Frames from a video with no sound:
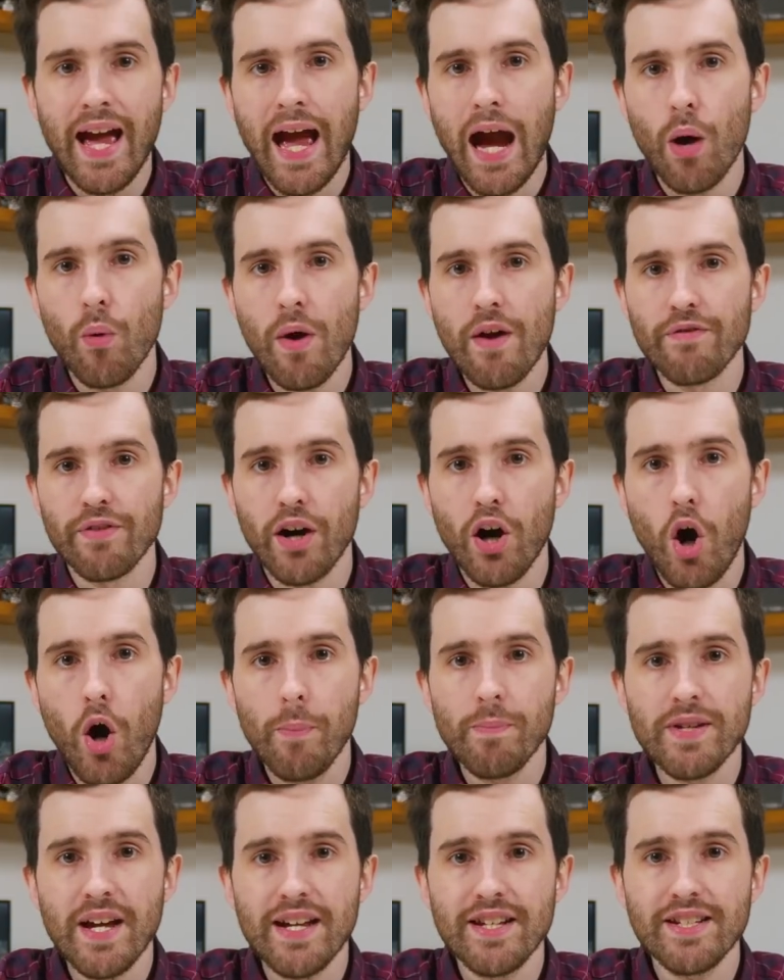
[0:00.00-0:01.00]
However,
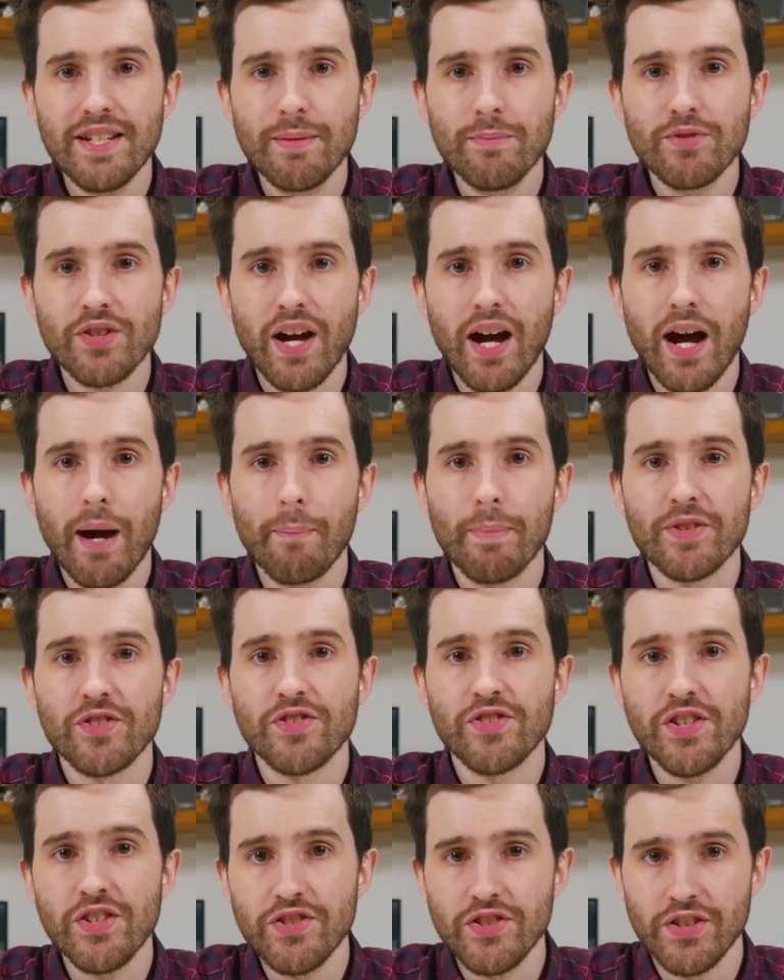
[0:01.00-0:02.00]
Optane DIMMs are
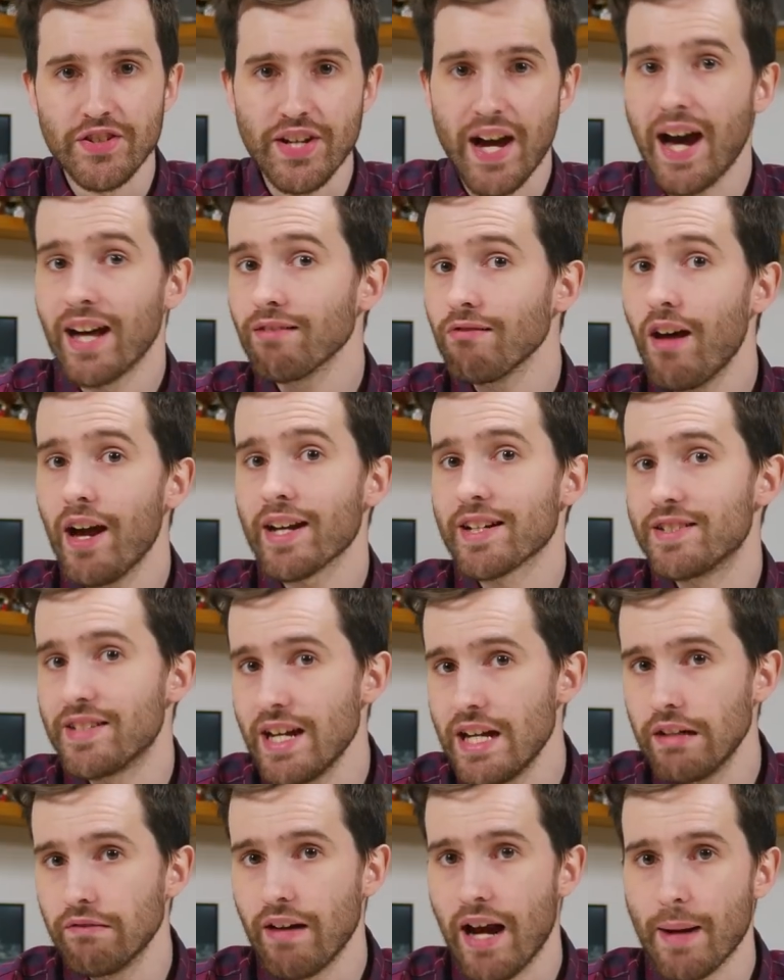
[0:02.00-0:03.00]
persistent, unlike
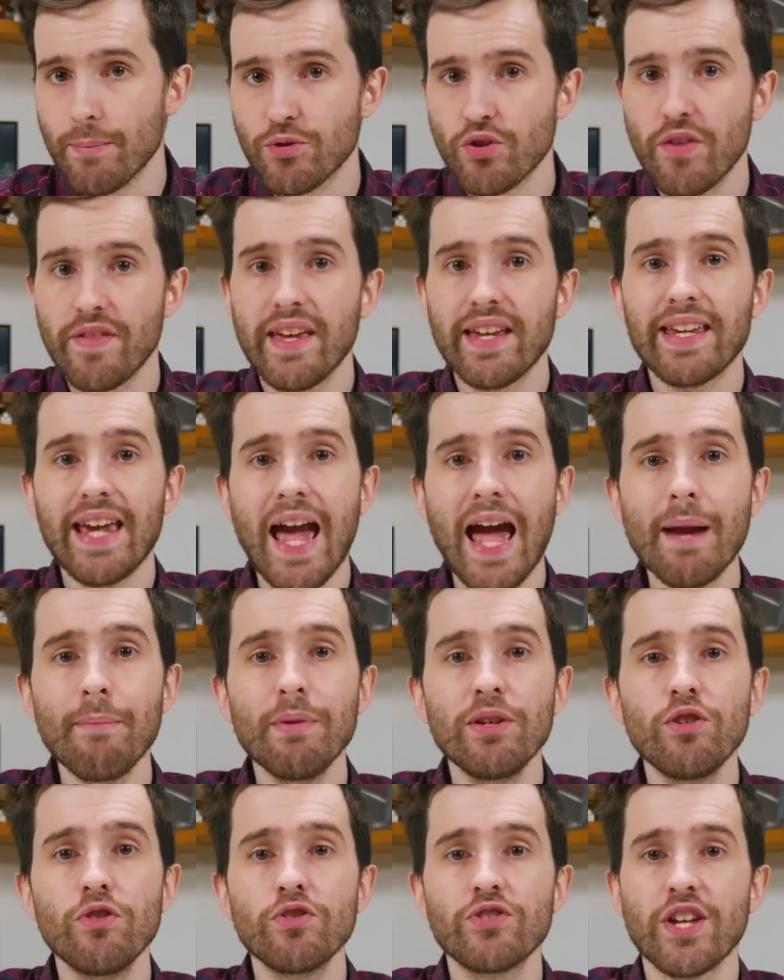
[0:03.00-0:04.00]
DRAM, so they can
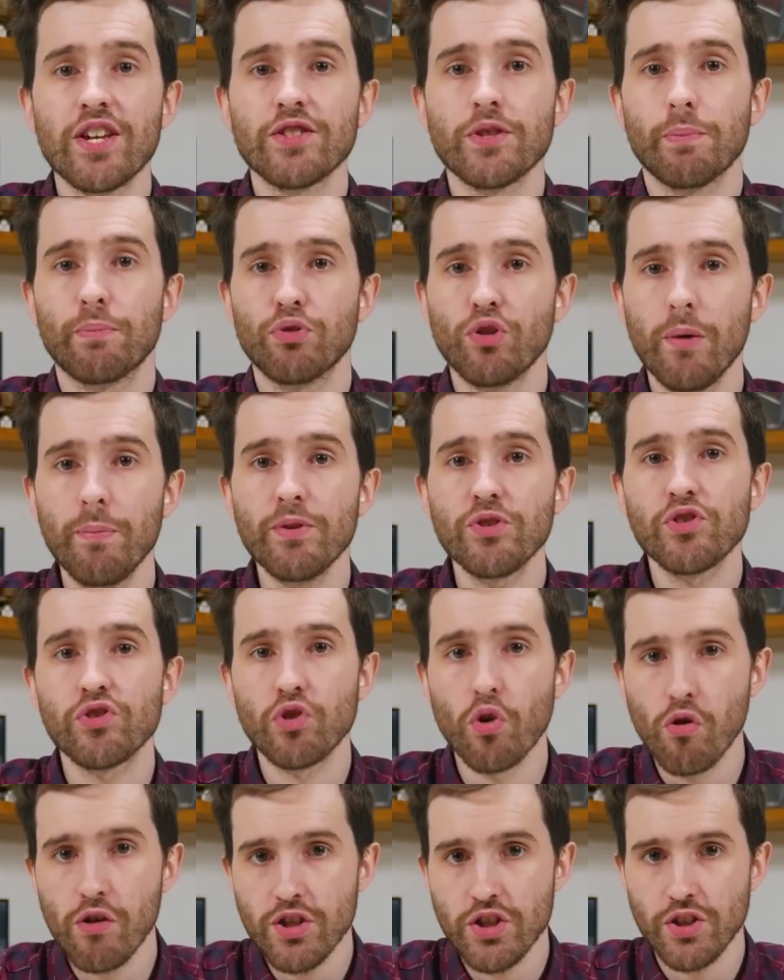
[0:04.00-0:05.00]
be used as a proper
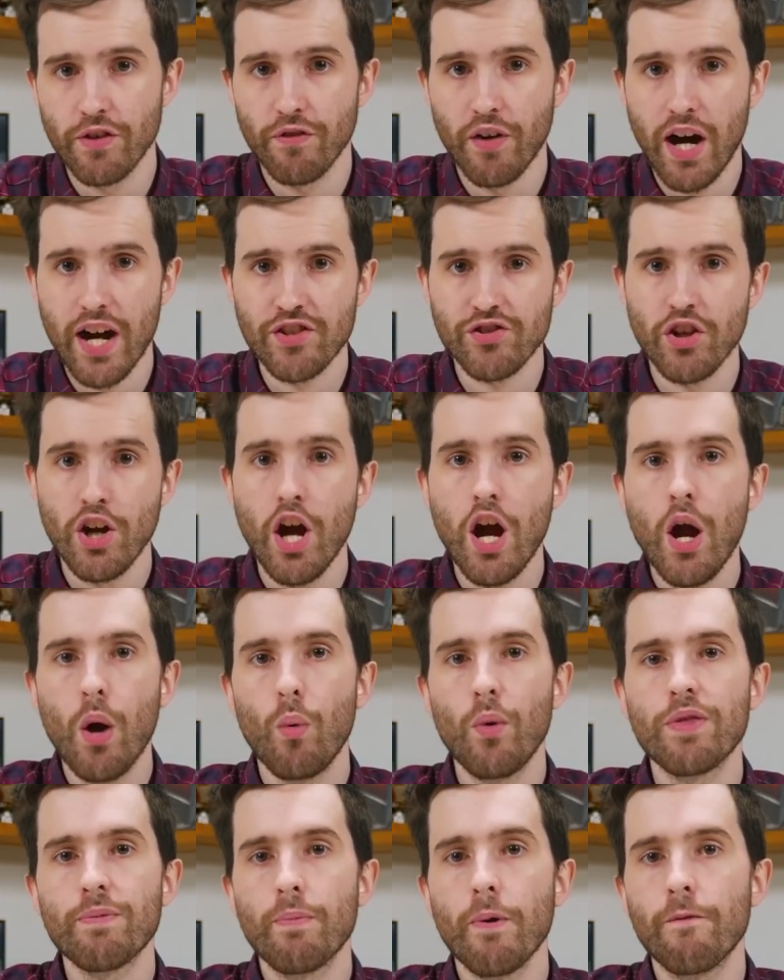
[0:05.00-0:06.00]
storage device
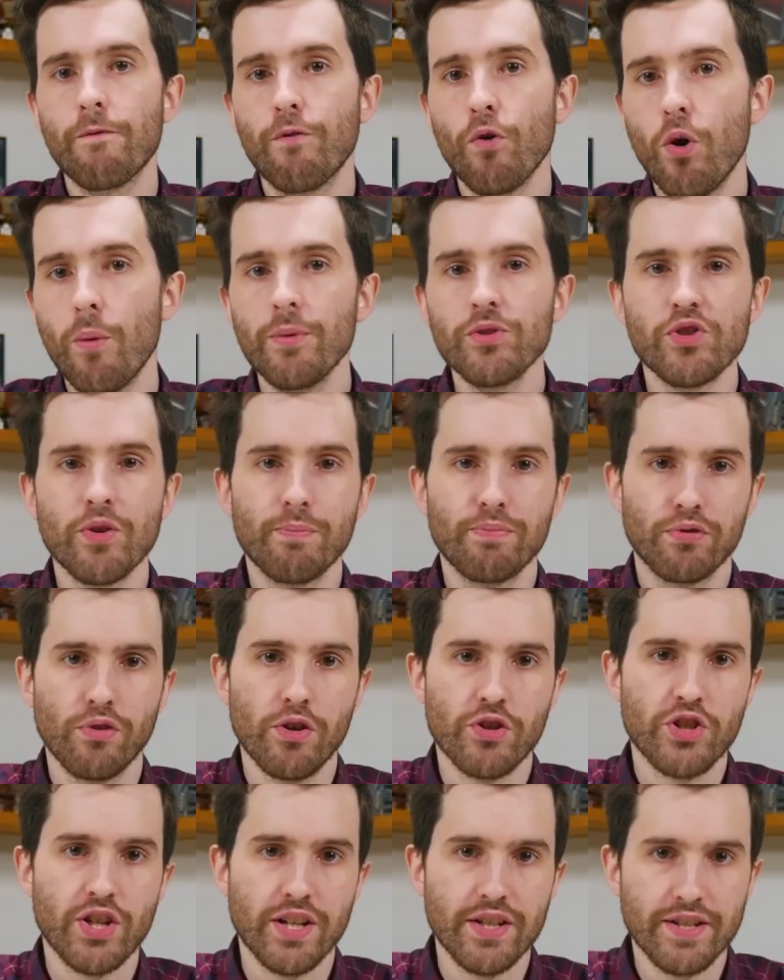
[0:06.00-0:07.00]
with performance
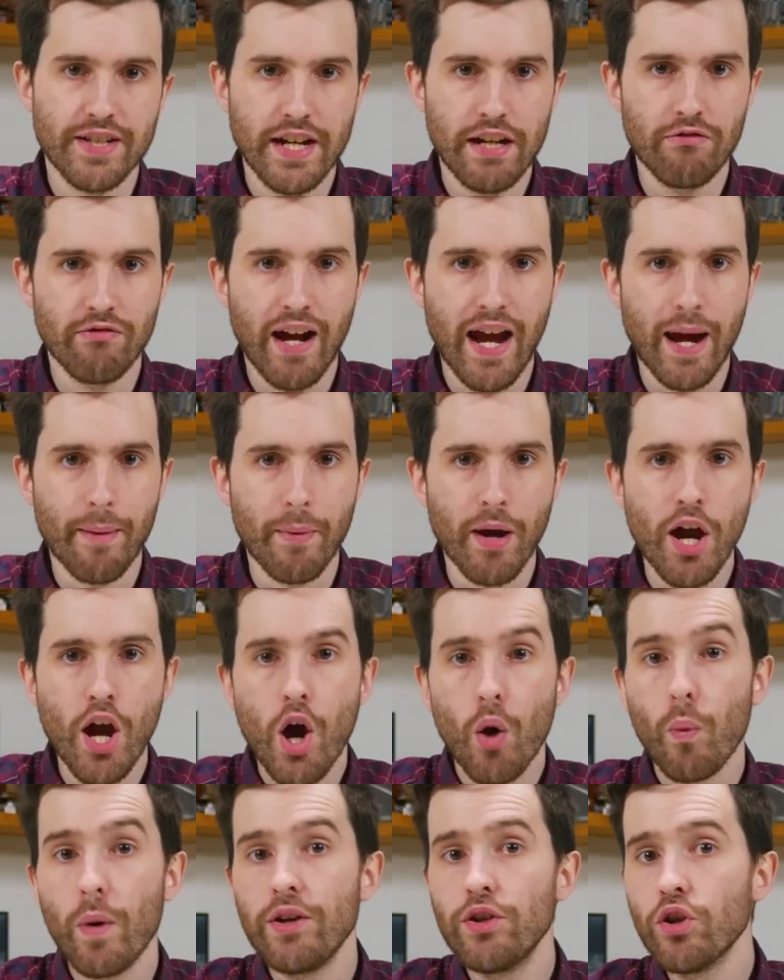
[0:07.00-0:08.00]
approaching DRAM.
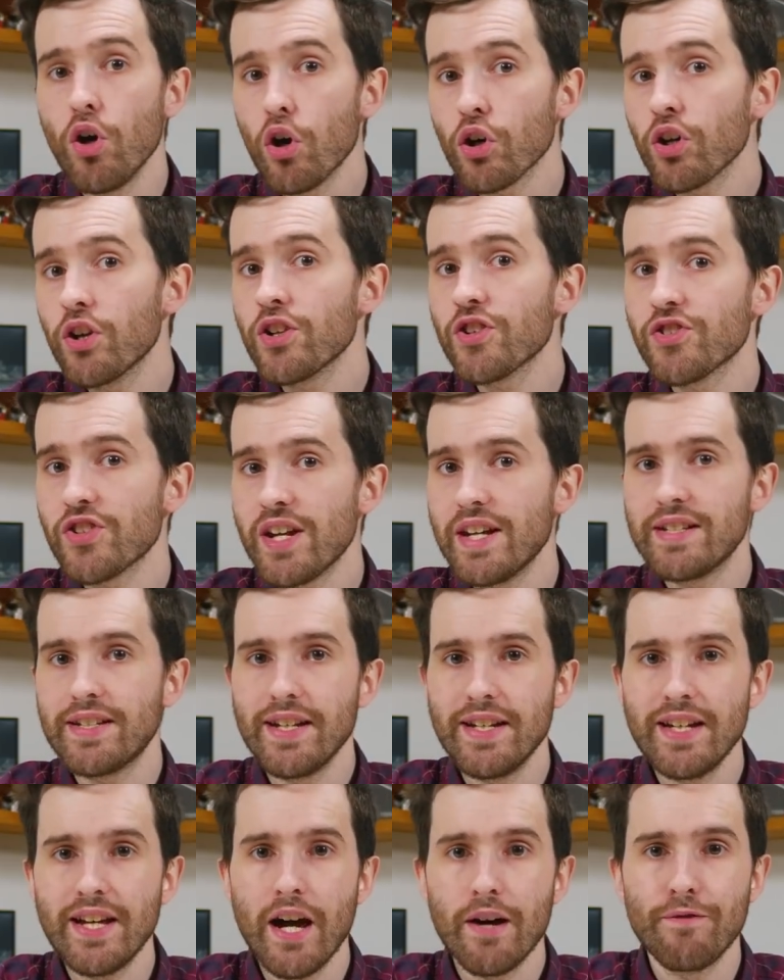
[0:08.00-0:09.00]
We're not going to see
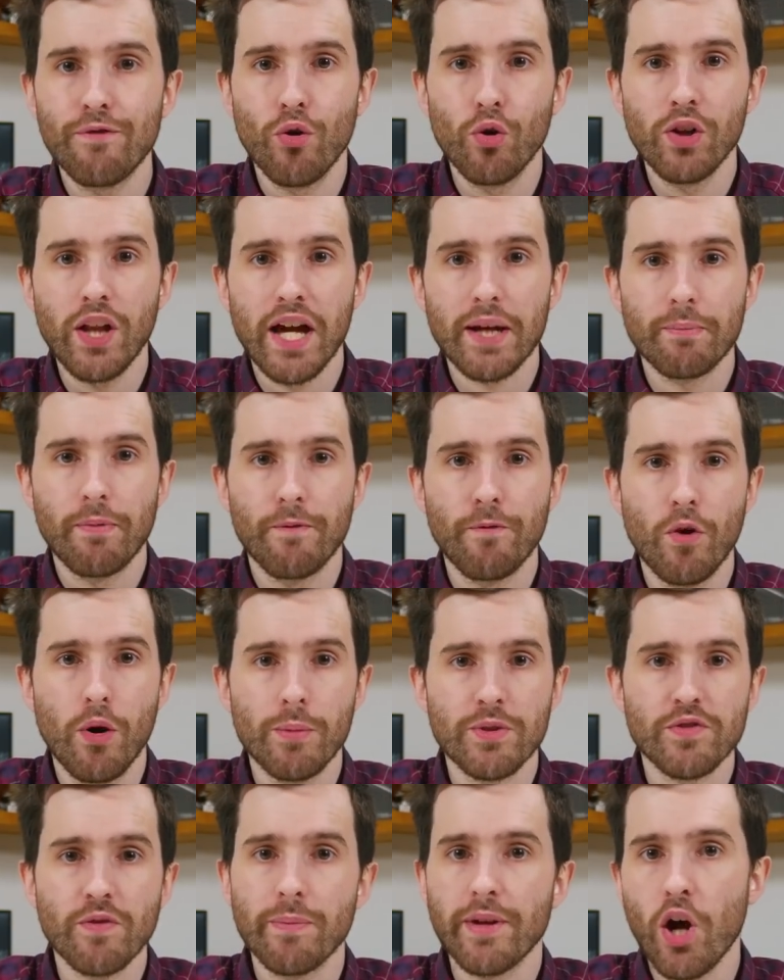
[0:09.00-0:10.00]
DDR4-like
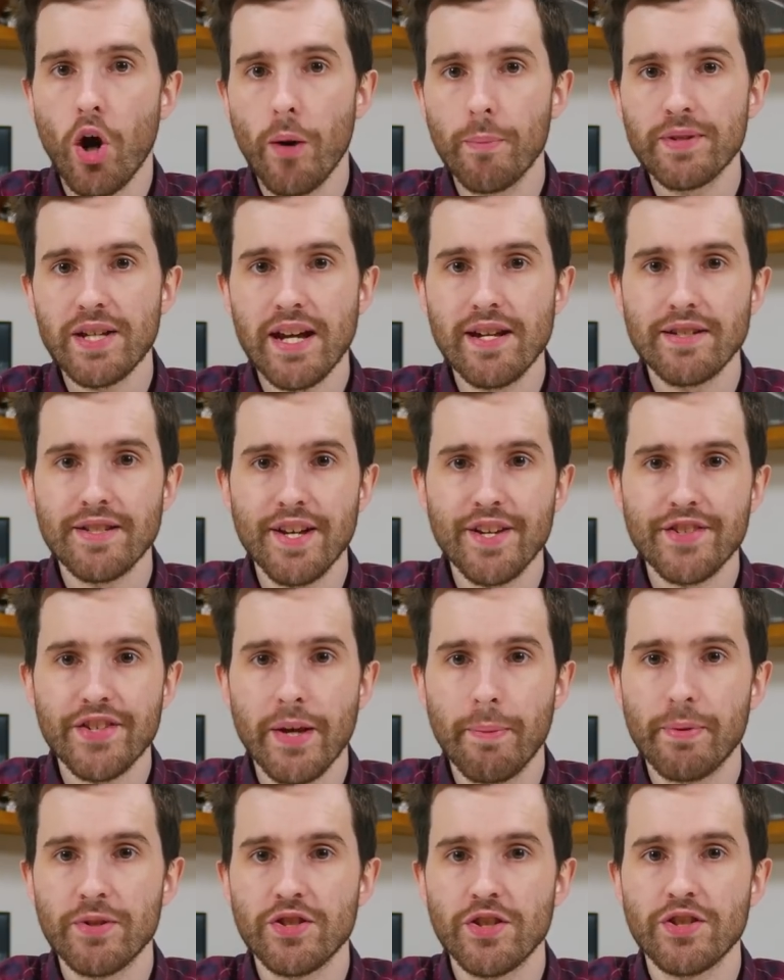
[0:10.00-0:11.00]
performance from the Optane
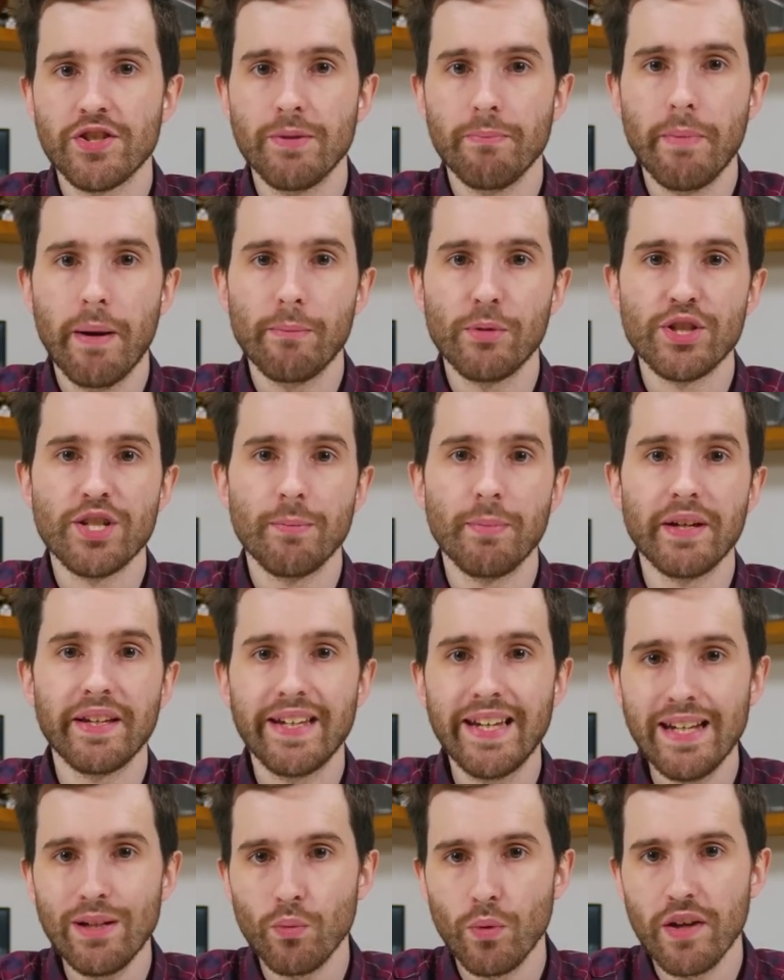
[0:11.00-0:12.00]
DC persistent memory to
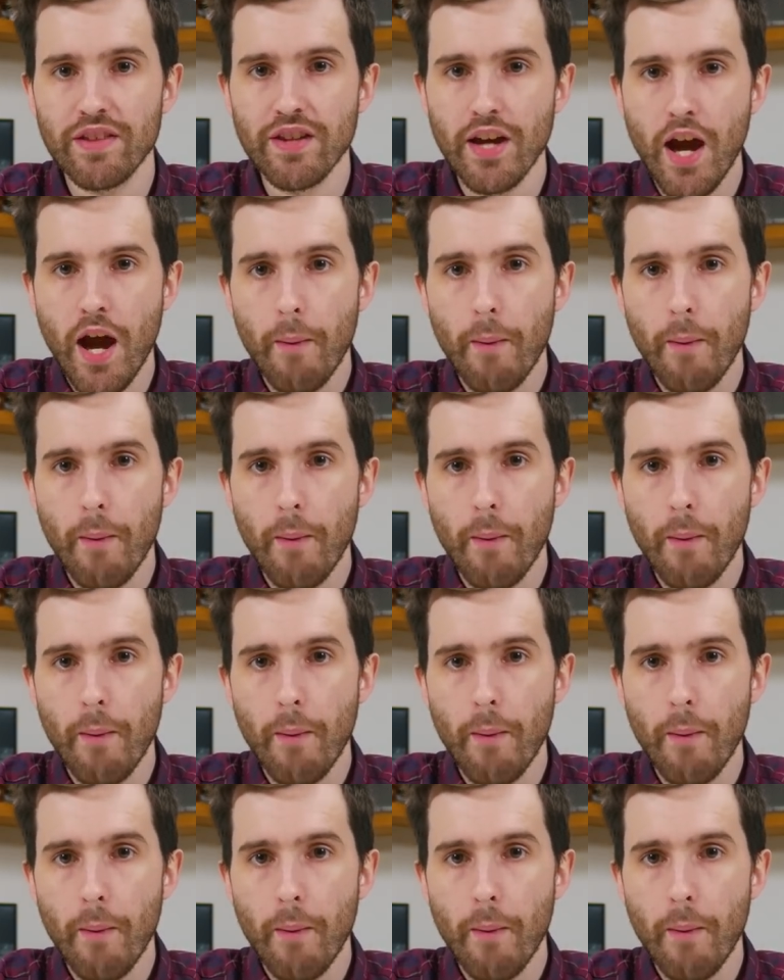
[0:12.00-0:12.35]
begin with,